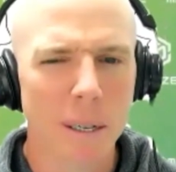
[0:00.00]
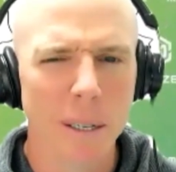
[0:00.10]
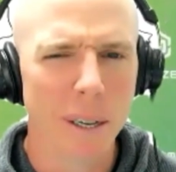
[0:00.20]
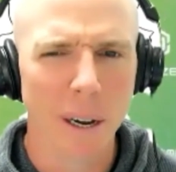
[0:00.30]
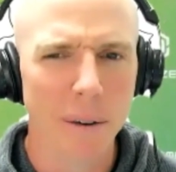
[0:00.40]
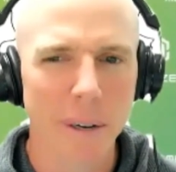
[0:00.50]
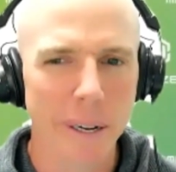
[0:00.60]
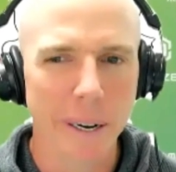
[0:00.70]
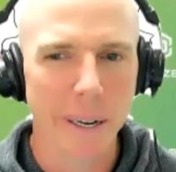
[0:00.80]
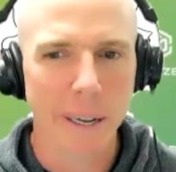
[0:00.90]
You don't
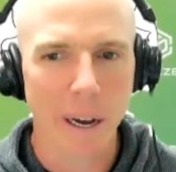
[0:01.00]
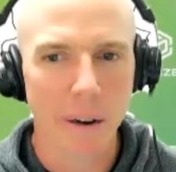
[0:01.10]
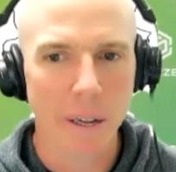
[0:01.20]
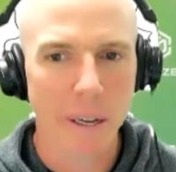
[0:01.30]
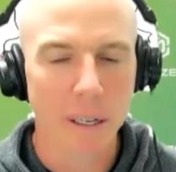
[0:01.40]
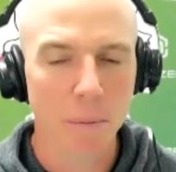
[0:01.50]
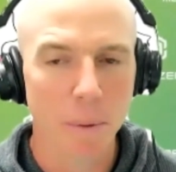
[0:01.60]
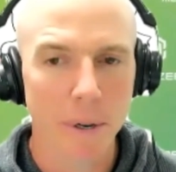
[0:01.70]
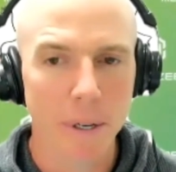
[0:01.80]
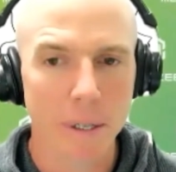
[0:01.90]
need any coding
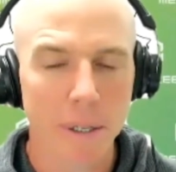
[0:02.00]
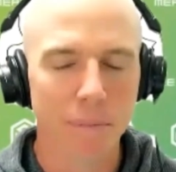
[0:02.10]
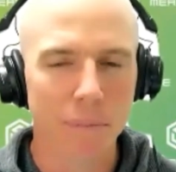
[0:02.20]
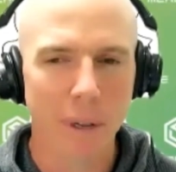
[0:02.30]
experience.